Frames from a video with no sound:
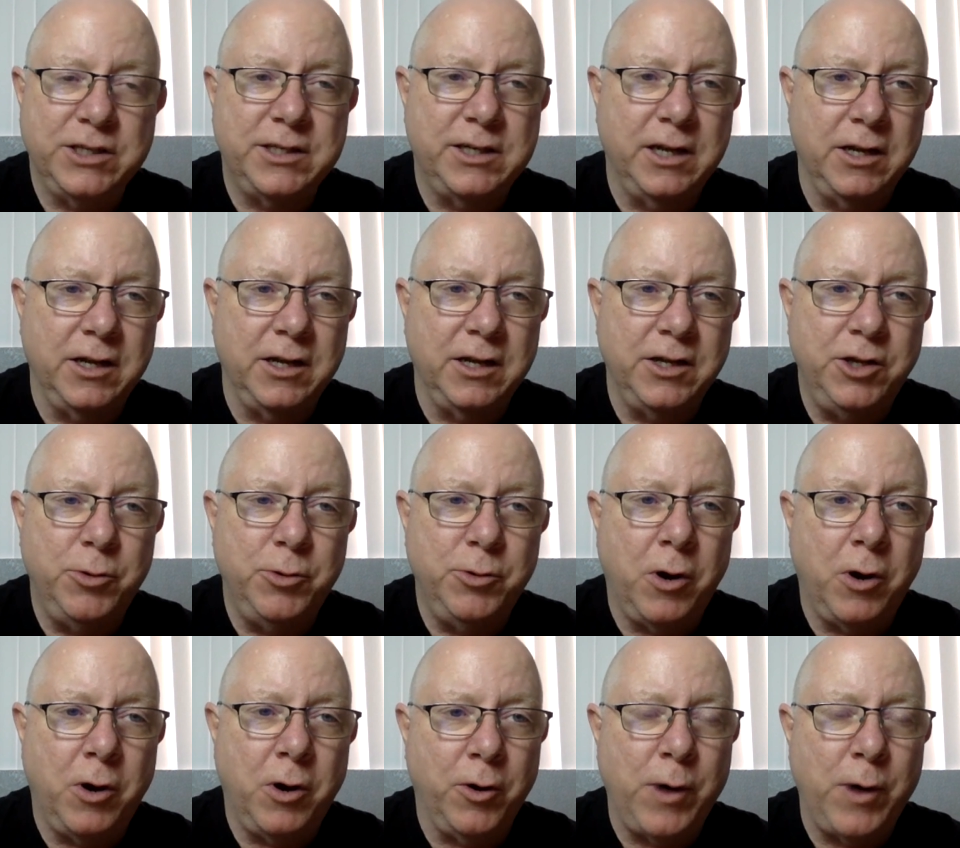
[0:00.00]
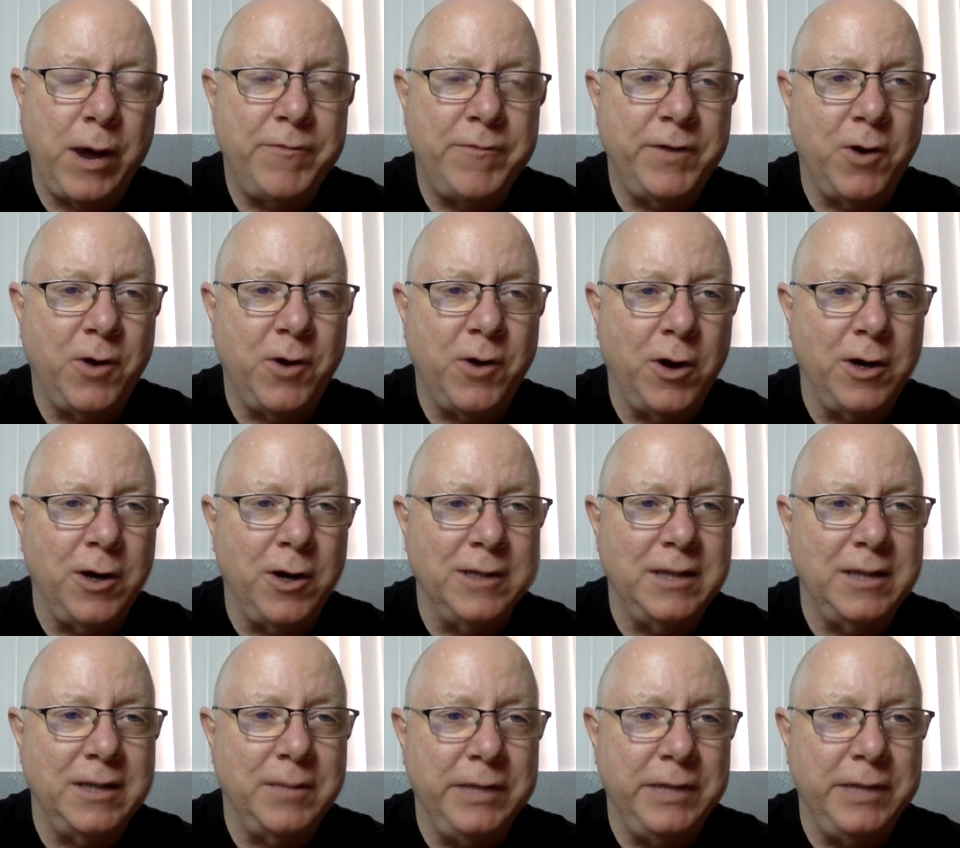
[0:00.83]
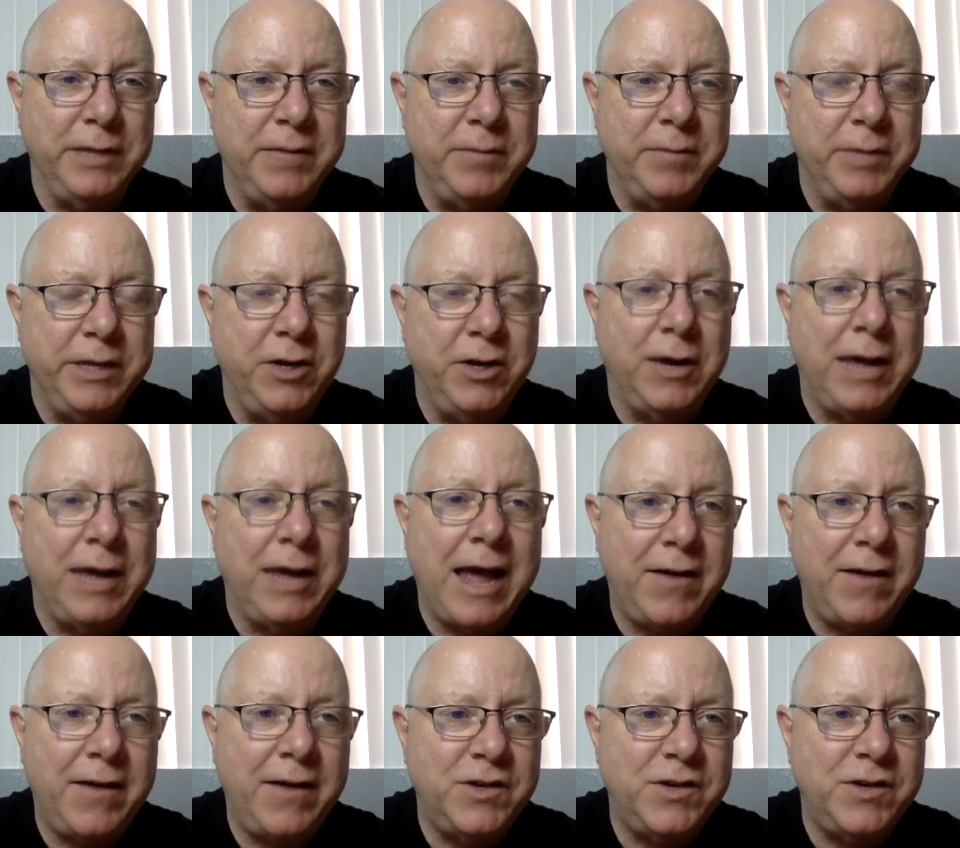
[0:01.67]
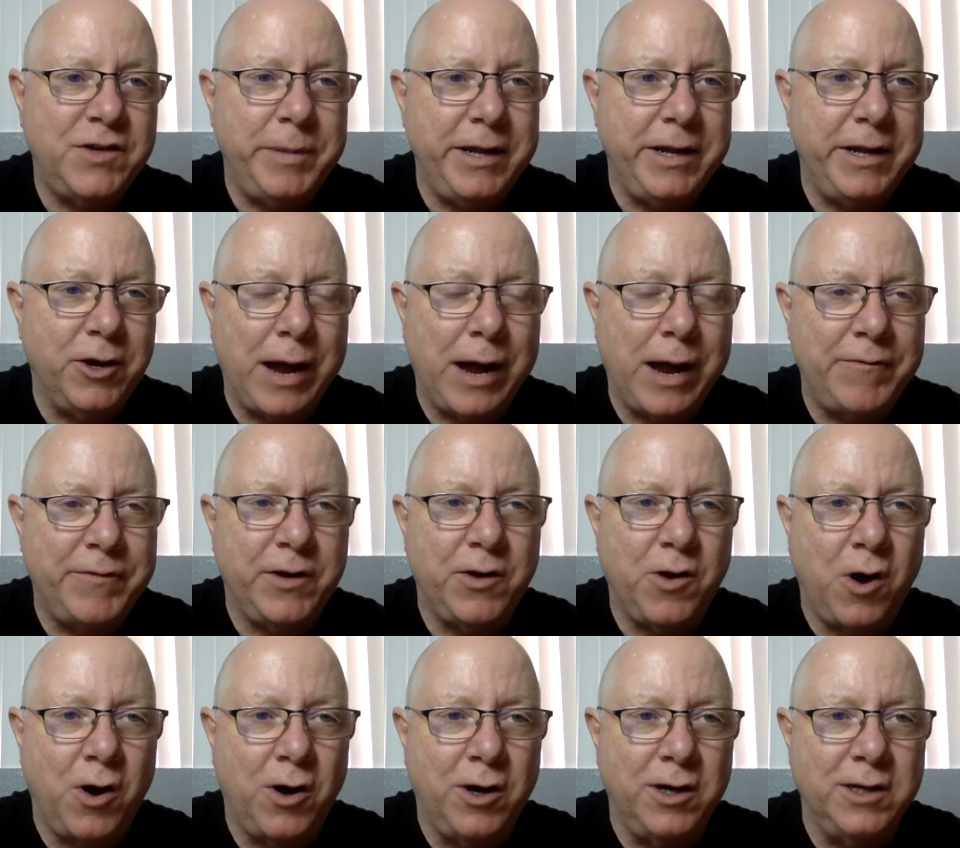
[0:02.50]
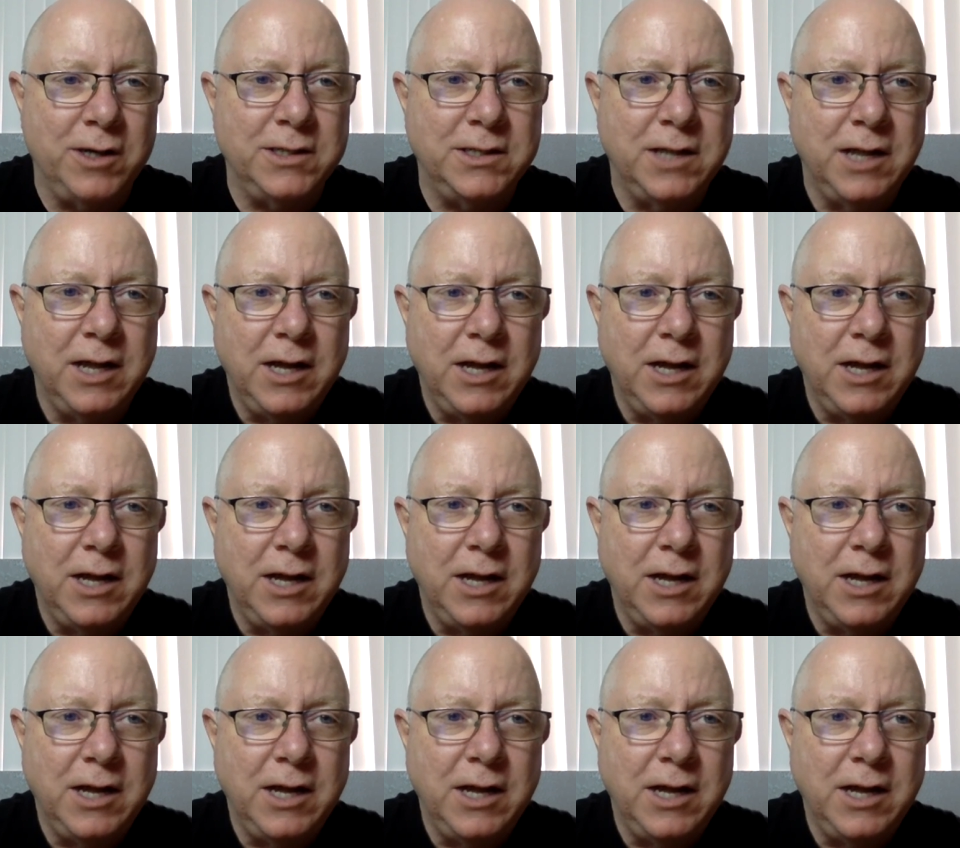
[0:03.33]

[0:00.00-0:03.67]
You are a graphic artist, I believe, but you don't have to be a graphic artist